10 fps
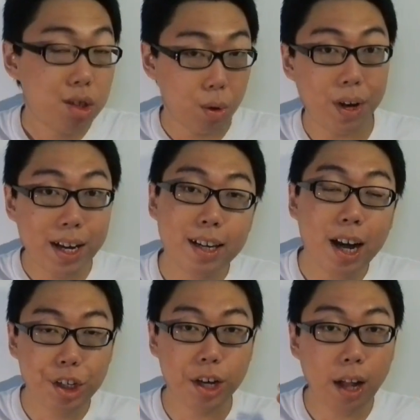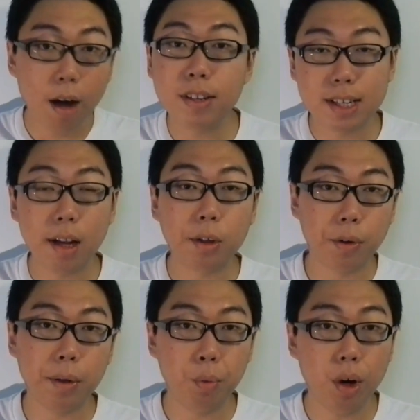So in a nutshell, how this
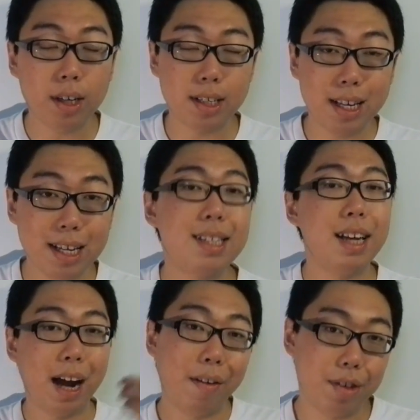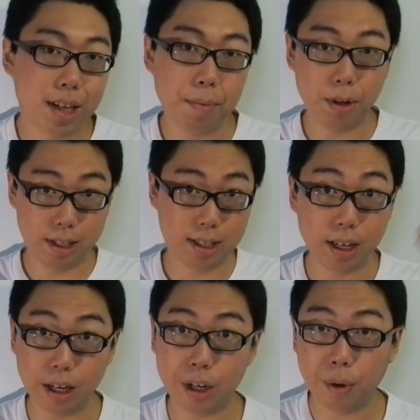algorithm works is, every time you
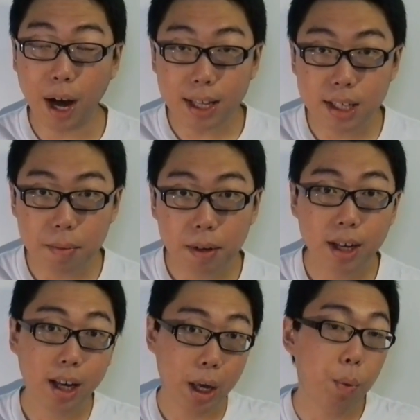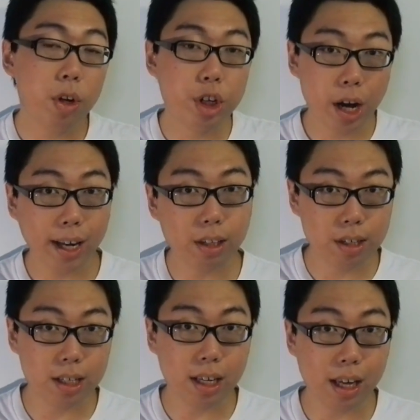insert a new item, it will check
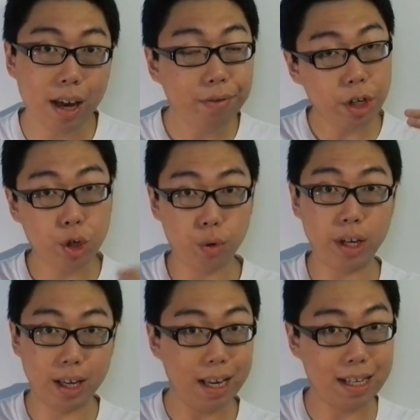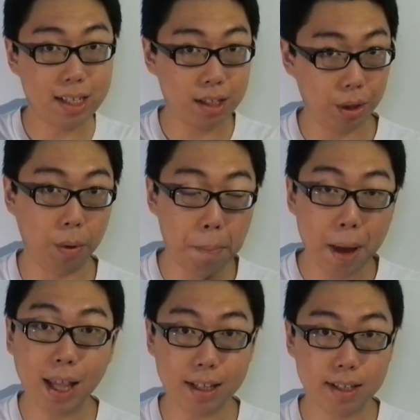to see if the tree is still
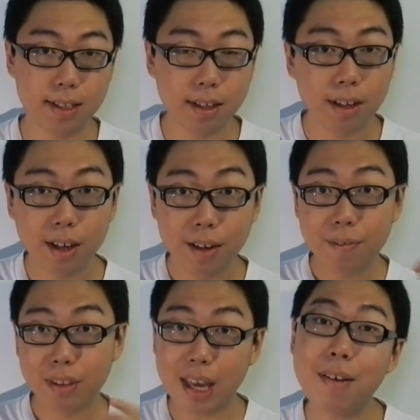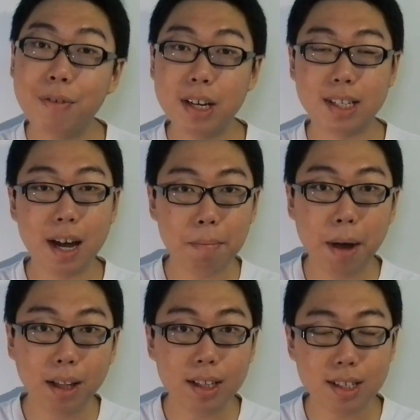balanced. If it is
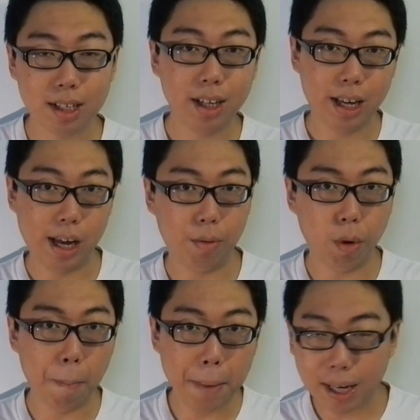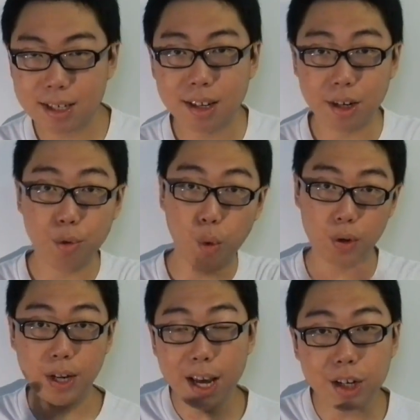unbalanced, it will make certain
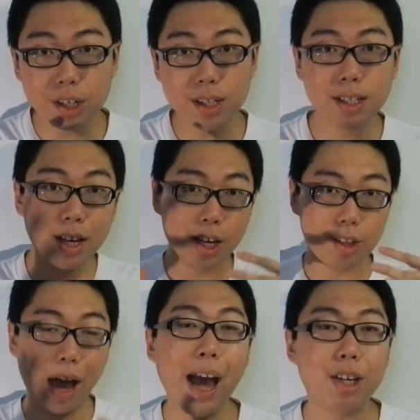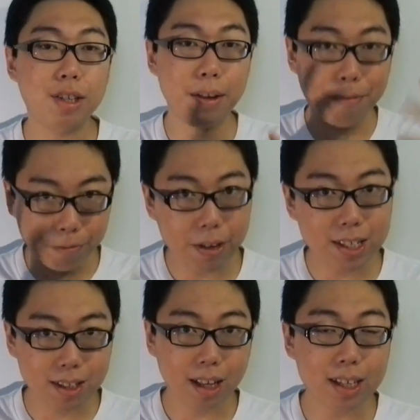rotations to actually
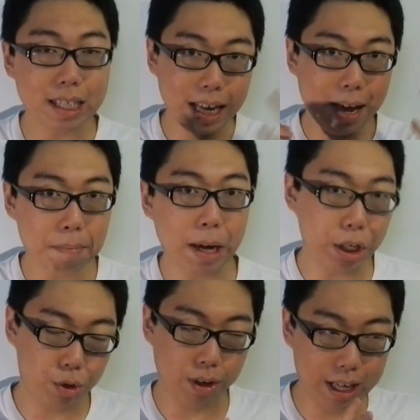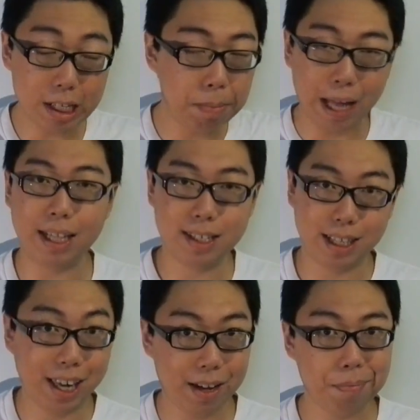fix things and make sure it's
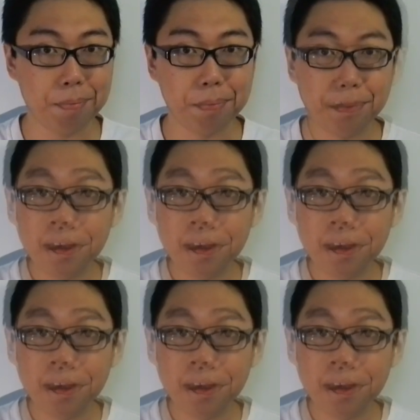balanced again.